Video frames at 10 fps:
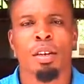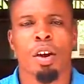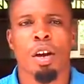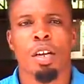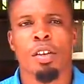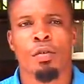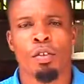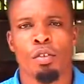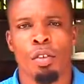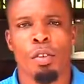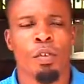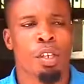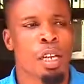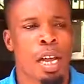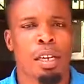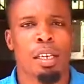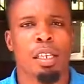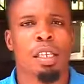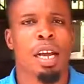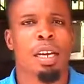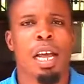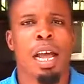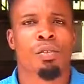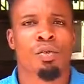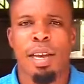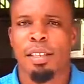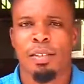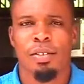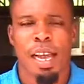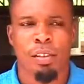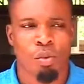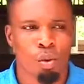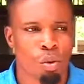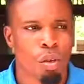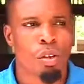or if you can as well decide to